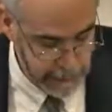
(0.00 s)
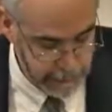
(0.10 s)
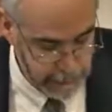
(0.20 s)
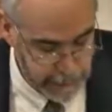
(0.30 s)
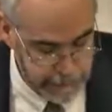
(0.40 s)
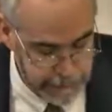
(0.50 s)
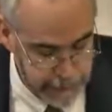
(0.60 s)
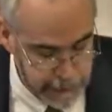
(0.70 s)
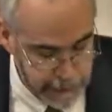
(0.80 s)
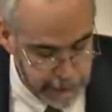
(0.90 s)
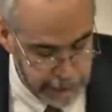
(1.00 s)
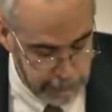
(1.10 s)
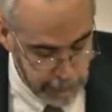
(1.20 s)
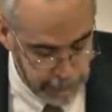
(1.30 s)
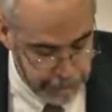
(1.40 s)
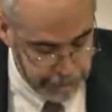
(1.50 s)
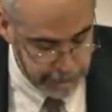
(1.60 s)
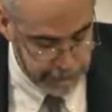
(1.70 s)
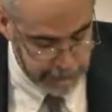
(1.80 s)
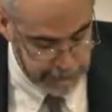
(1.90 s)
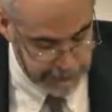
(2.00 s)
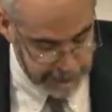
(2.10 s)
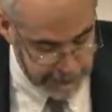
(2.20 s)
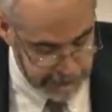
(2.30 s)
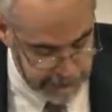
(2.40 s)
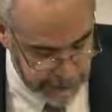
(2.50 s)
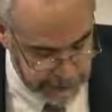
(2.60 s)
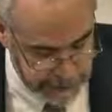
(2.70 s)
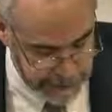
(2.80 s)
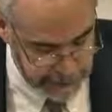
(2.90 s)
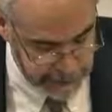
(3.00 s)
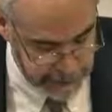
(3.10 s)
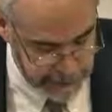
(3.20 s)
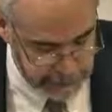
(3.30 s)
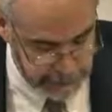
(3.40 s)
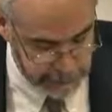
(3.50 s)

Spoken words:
First, in bolstering the status of religious freedom